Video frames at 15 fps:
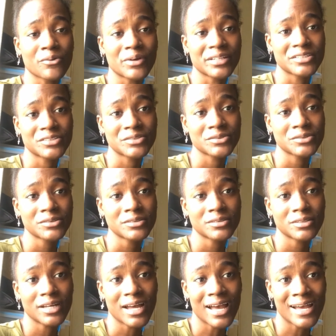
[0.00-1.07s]
went to
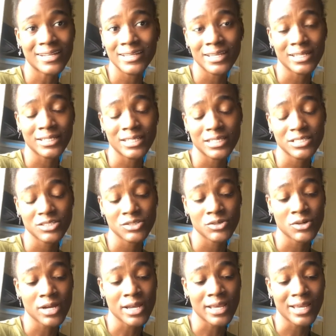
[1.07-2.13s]
had any,
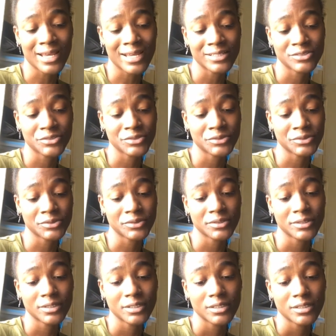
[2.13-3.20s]
so I had to
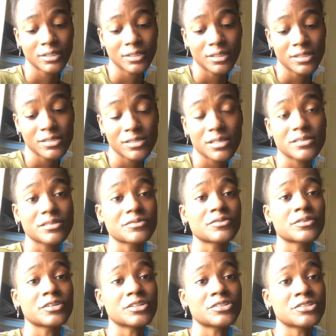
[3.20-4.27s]
settle
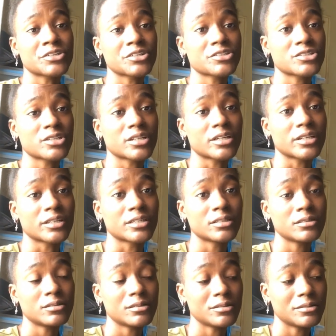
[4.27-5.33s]
for jerk
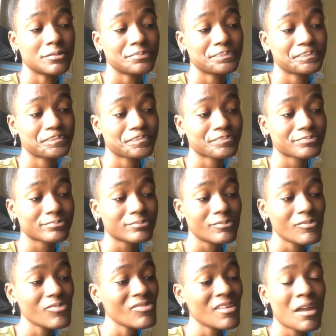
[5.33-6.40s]
chicken.
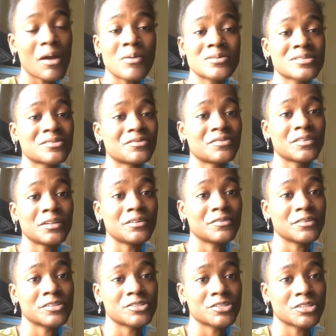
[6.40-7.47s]
I wasn't feeling
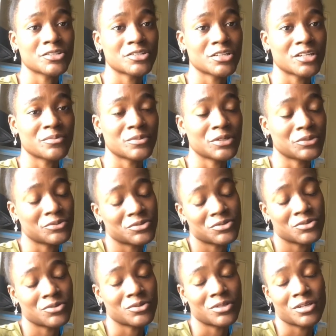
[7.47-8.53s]
for jerk chicken, but it was
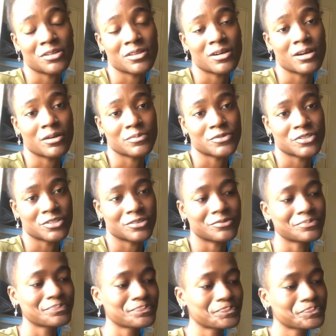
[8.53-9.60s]
the only other
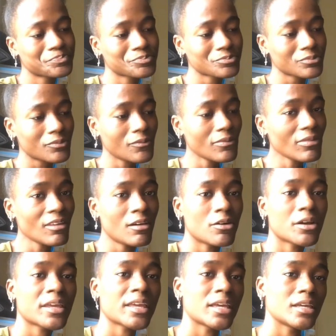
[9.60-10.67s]
option.
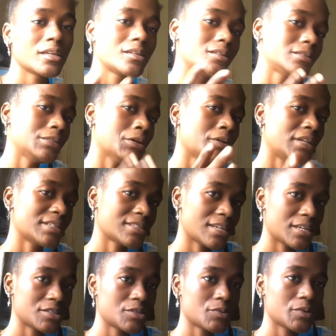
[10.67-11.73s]
Okay, now let's
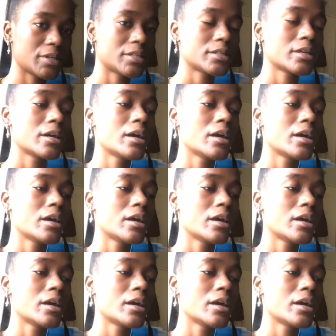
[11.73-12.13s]
get to it.